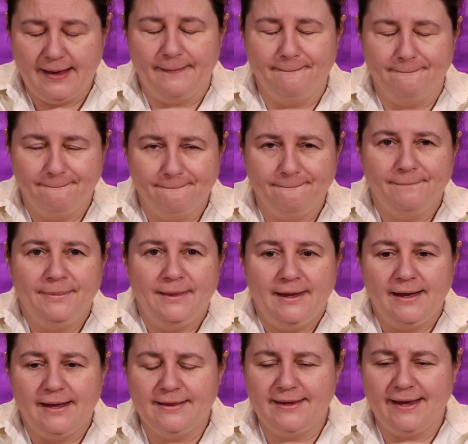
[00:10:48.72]
Yeah.
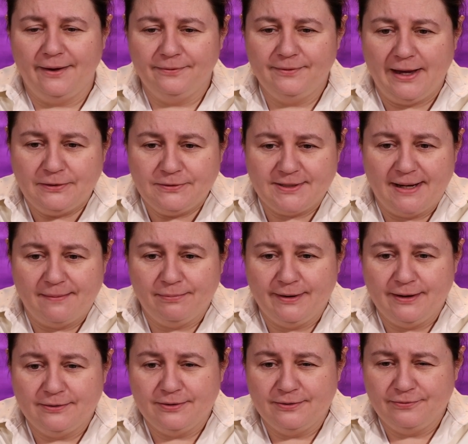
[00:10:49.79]
And
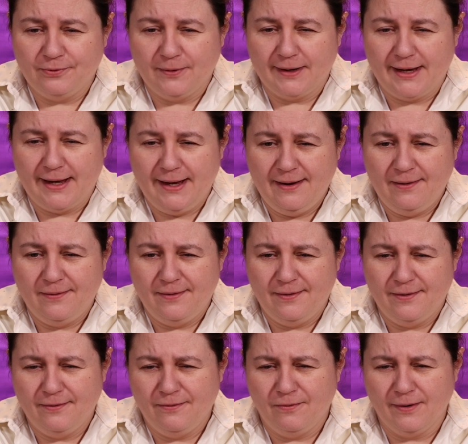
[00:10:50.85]
downsampling to 4K,
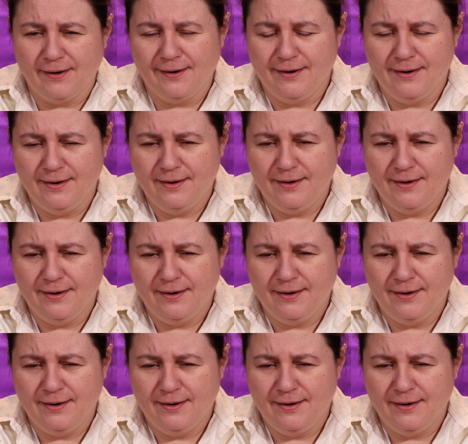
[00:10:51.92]
or?